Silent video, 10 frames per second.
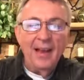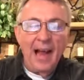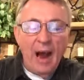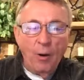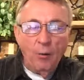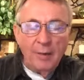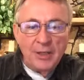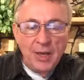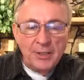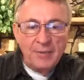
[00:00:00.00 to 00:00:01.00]
How are we
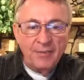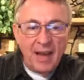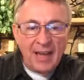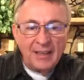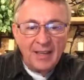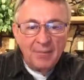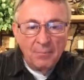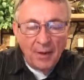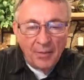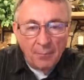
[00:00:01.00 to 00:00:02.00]
justified?
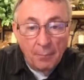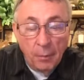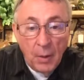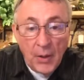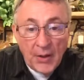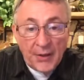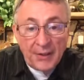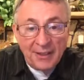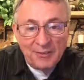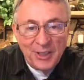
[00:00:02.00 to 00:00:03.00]
By the blood
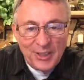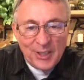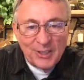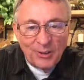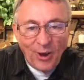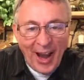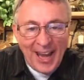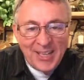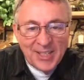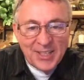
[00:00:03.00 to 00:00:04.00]
of Jesus
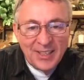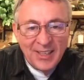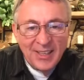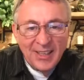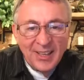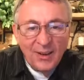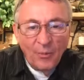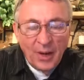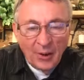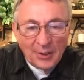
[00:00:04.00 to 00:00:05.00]
Christ.
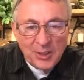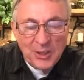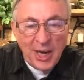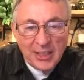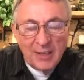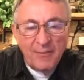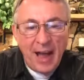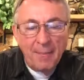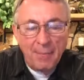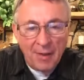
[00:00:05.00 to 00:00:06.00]
We are
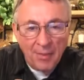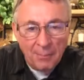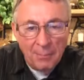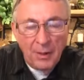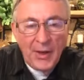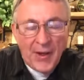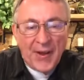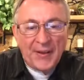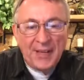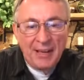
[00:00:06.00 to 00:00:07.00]
justified by the
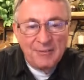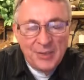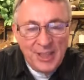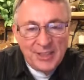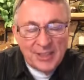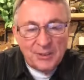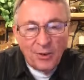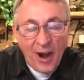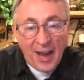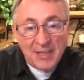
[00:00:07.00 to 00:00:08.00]
blood of Jesus
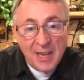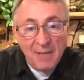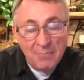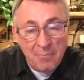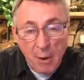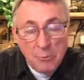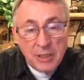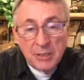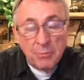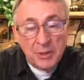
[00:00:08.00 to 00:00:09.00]
Christ.
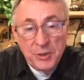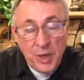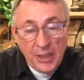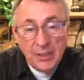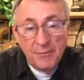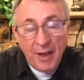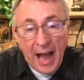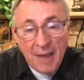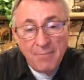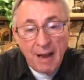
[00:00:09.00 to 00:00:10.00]
Moses was
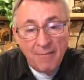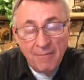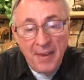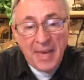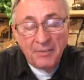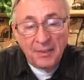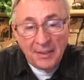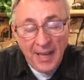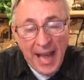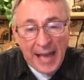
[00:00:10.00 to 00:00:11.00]
justified by faith in
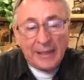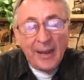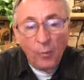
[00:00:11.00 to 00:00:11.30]
God.